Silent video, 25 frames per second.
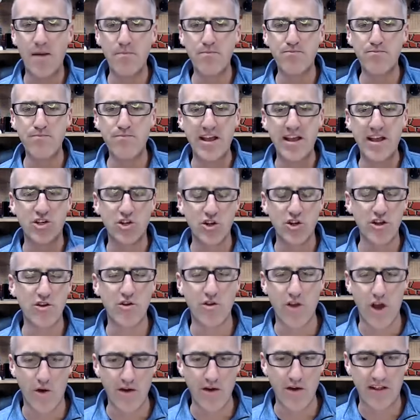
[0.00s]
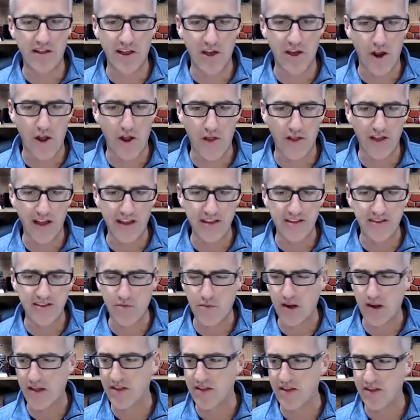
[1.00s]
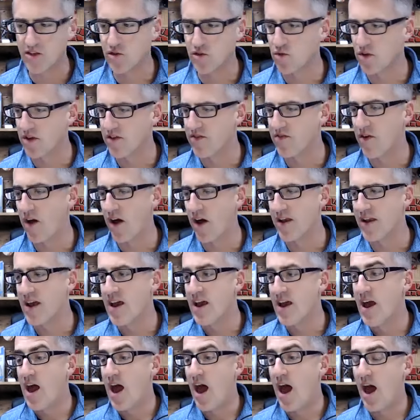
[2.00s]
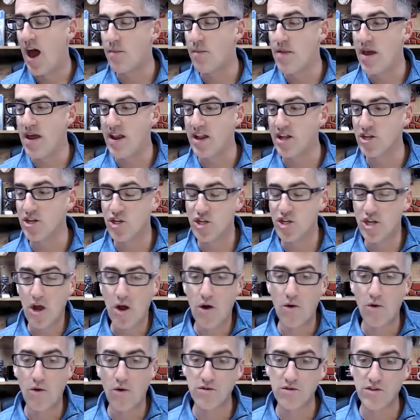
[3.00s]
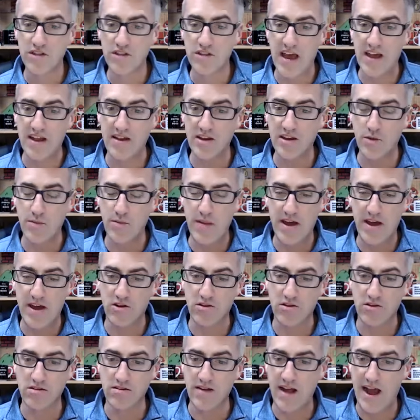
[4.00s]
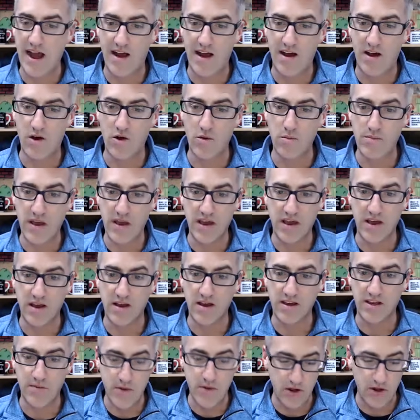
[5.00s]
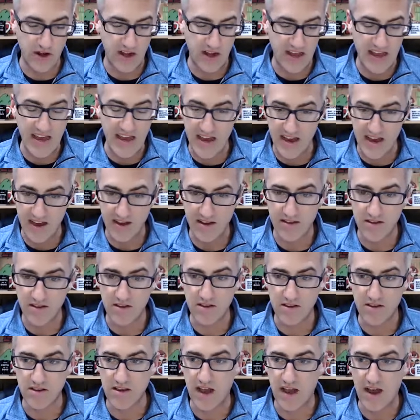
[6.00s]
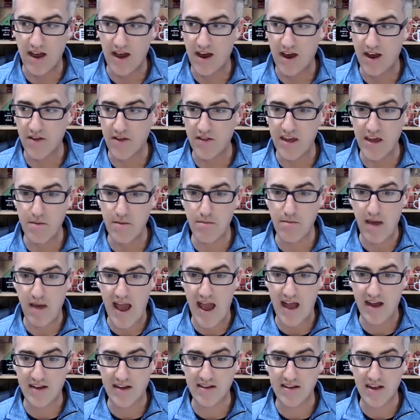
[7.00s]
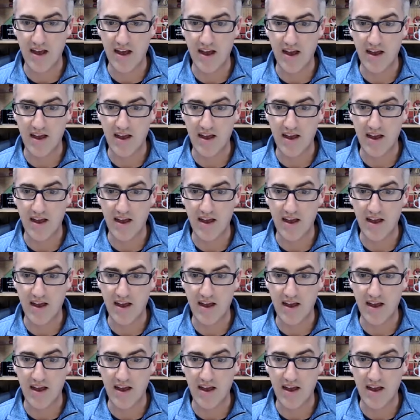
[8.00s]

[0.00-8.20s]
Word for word: Make sure you go and click on all the links, everybody. This is really fun. And it shows that no matter how big a community is, the impact